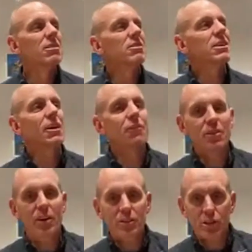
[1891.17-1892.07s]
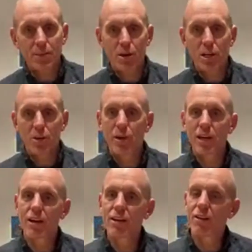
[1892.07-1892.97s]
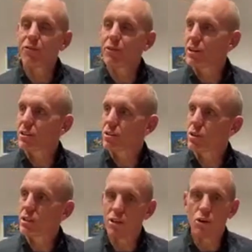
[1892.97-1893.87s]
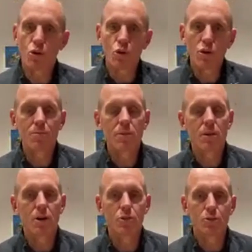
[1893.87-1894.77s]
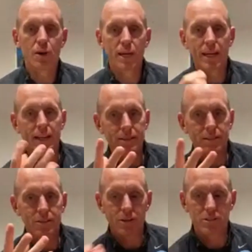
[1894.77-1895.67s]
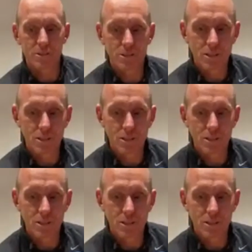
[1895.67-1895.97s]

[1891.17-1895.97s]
I don't feel like doing the body weight. I don't feel like doing the core. I'll do my hand exercises.